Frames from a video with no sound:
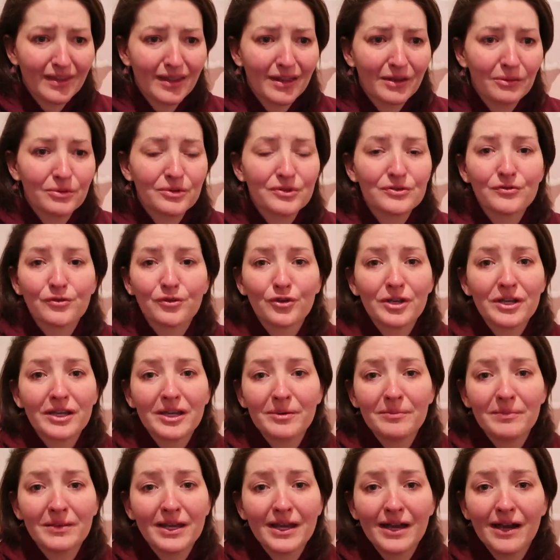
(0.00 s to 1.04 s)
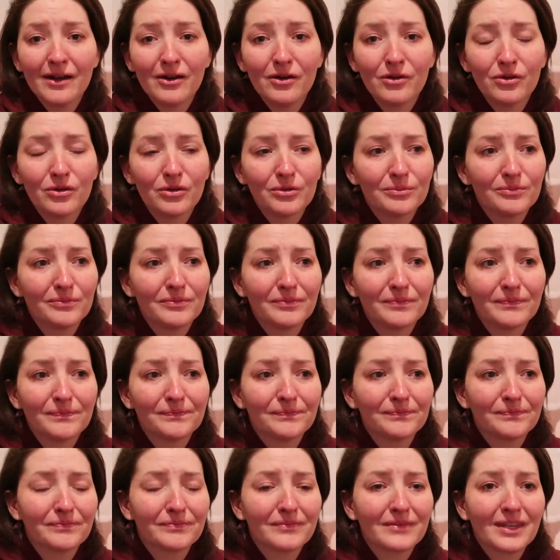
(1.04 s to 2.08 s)
it was freaking me out.
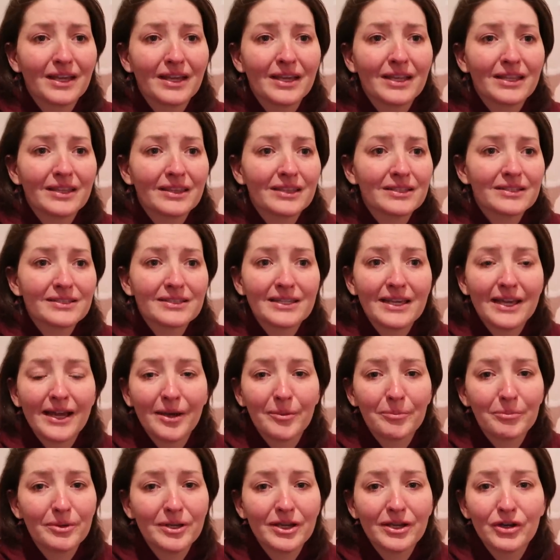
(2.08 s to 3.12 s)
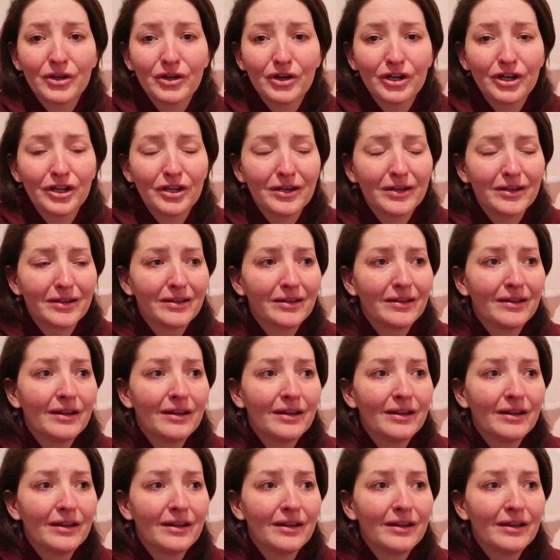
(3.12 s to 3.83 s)
Like, this can't be good.